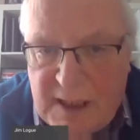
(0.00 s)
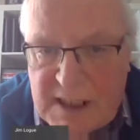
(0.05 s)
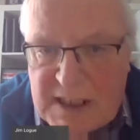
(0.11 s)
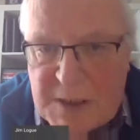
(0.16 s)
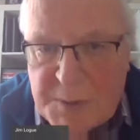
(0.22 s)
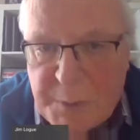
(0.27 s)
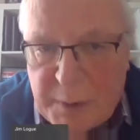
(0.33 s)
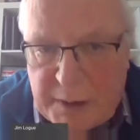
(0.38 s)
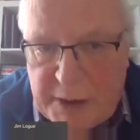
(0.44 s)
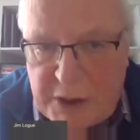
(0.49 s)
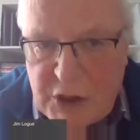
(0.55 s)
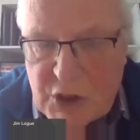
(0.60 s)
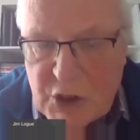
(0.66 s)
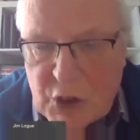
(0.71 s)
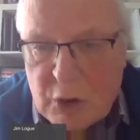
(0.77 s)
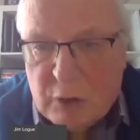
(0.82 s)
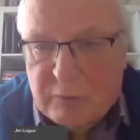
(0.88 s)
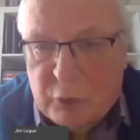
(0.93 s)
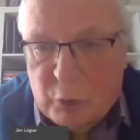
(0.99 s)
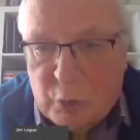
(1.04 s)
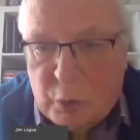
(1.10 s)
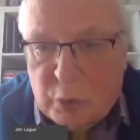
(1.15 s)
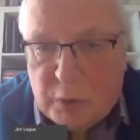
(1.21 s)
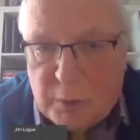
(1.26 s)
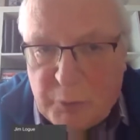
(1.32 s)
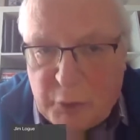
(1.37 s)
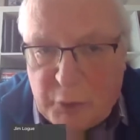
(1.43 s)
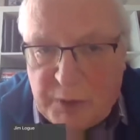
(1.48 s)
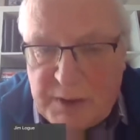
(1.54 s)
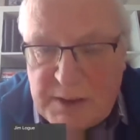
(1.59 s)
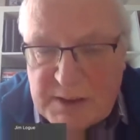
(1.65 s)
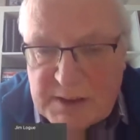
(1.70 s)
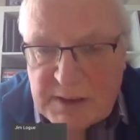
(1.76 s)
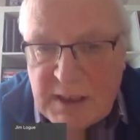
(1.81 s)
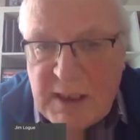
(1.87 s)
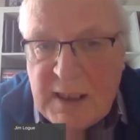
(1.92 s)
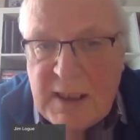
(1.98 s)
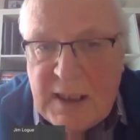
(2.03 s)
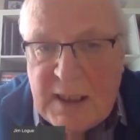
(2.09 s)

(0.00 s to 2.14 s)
the aspirations of local communities.